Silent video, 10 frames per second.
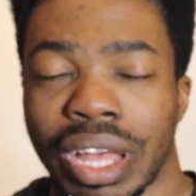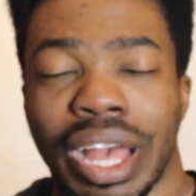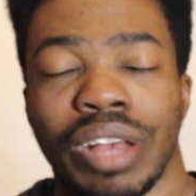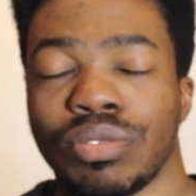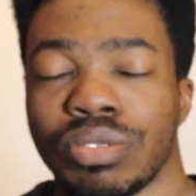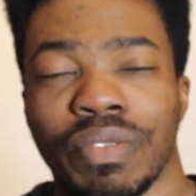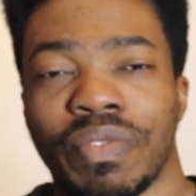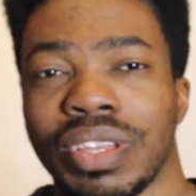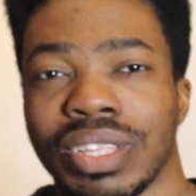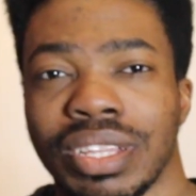I also
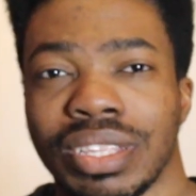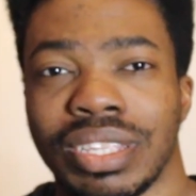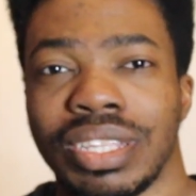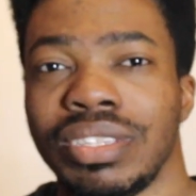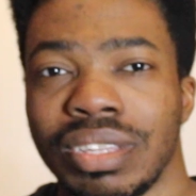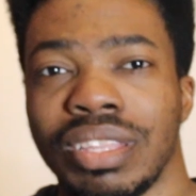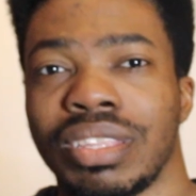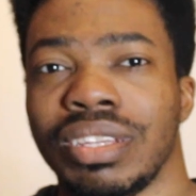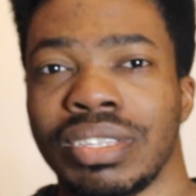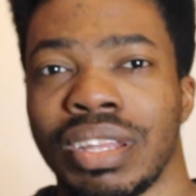think that these are the
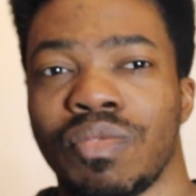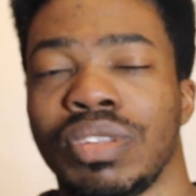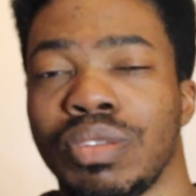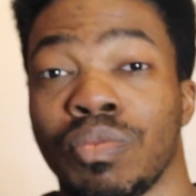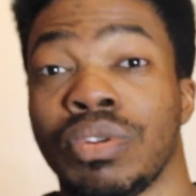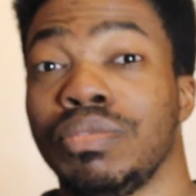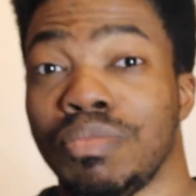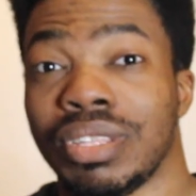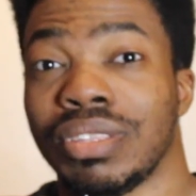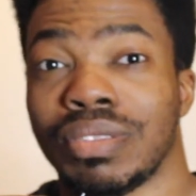things that really wanted
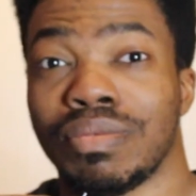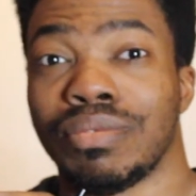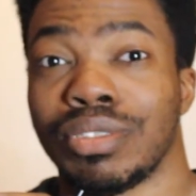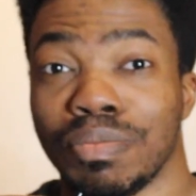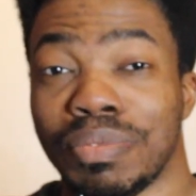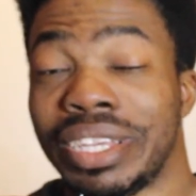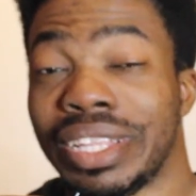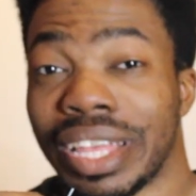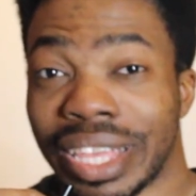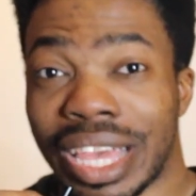me to be
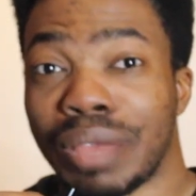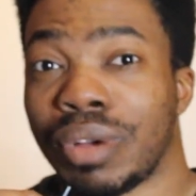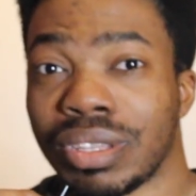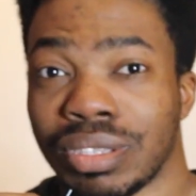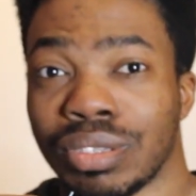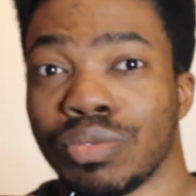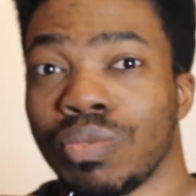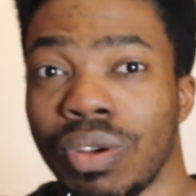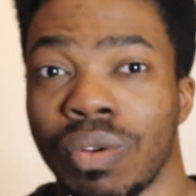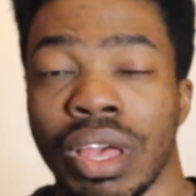the game artist as
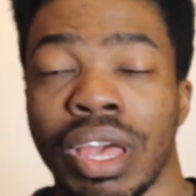well.